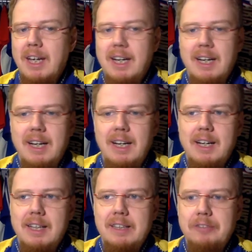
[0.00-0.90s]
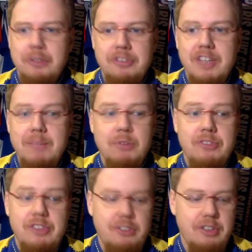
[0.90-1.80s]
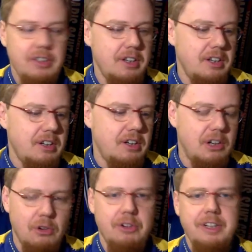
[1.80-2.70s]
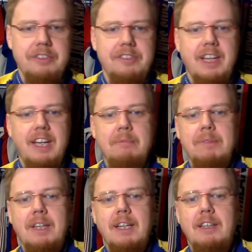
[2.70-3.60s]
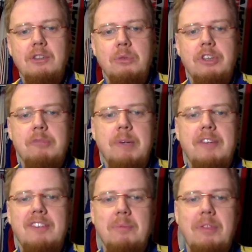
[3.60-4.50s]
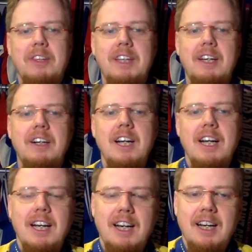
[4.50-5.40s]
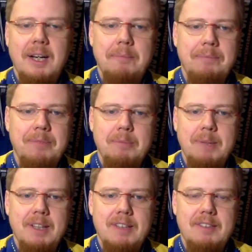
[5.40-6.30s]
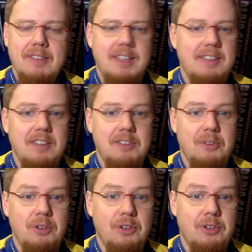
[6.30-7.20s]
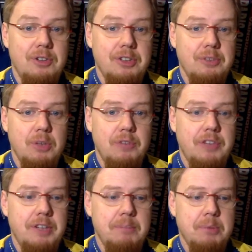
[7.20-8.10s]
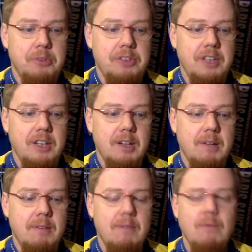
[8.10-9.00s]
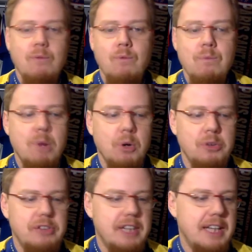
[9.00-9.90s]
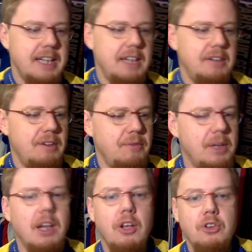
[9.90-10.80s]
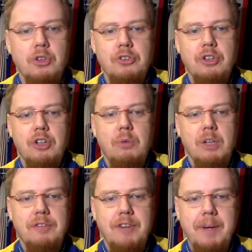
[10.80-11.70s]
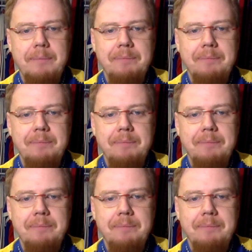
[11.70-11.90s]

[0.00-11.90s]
Uh, the first game was such a glorious game that you would expect something there, um, but Italy is already qualified and Bosnia most likely will not qualify.